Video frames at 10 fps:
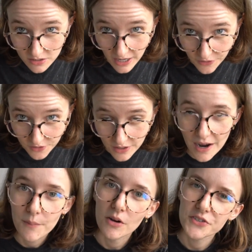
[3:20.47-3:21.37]
together.
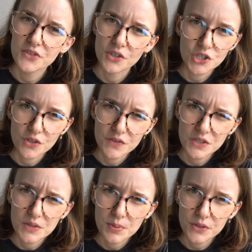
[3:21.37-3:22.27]
I'm also not sure if
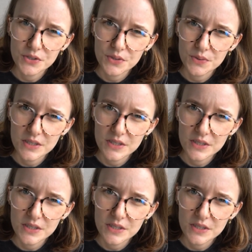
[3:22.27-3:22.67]
you're supposed to do